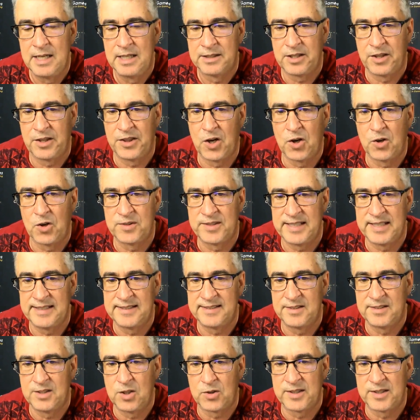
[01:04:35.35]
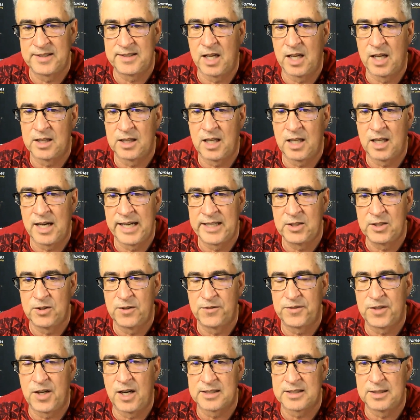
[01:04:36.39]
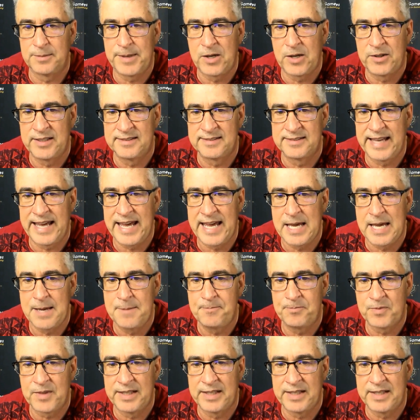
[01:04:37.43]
to those he's noticed online who have talked about his game.